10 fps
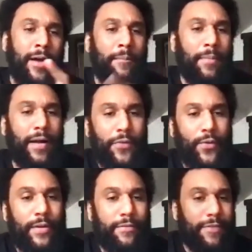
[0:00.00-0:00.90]

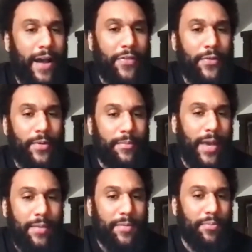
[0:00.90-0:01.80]
mother and father and
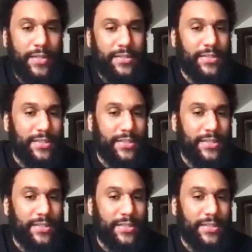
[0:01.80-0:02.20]
baby prison